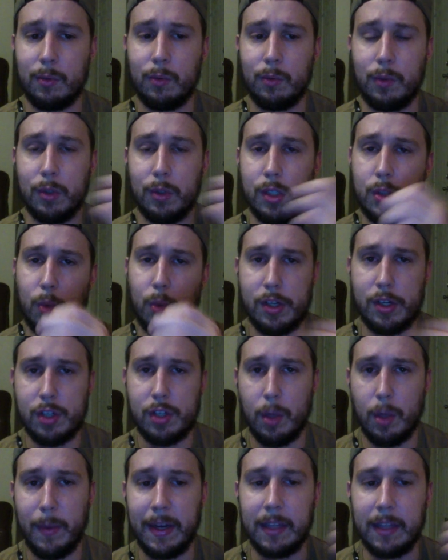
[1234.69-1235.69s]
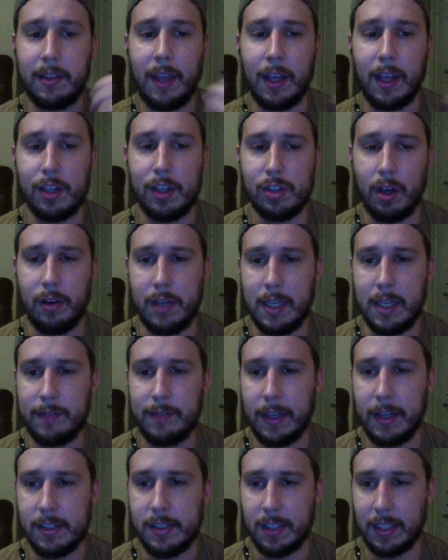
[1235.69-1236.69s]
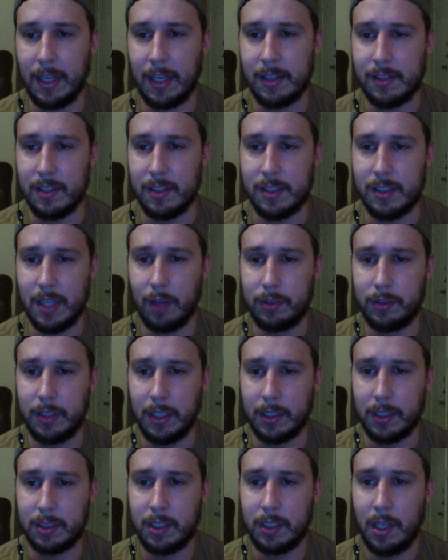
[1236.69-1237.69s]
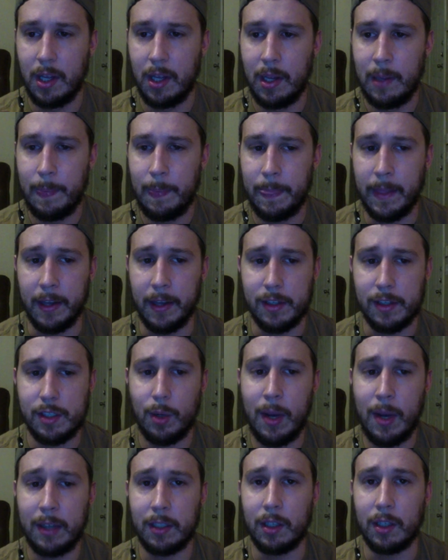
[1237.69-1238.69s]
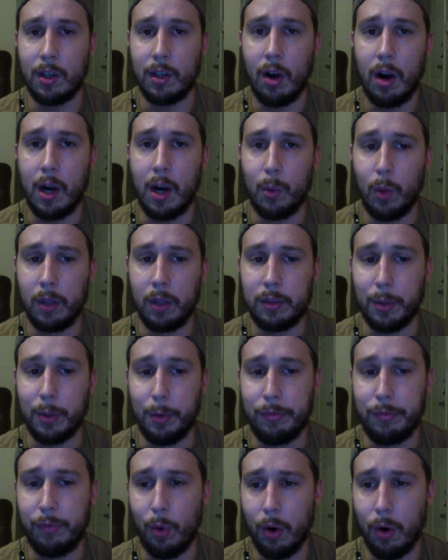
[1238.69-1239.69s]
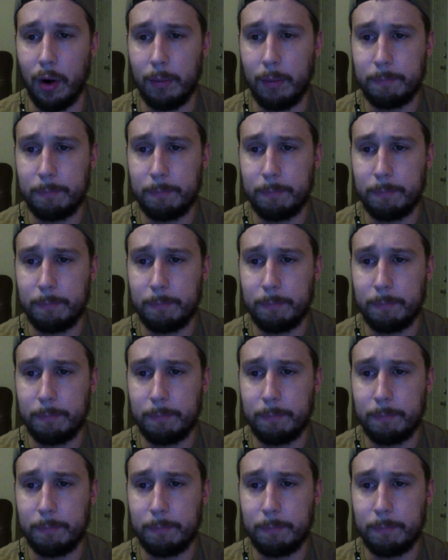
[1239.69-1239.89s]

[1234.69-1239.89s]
You switch so many things on defense against the Celtics, and then Sohan can guard 1 through 4.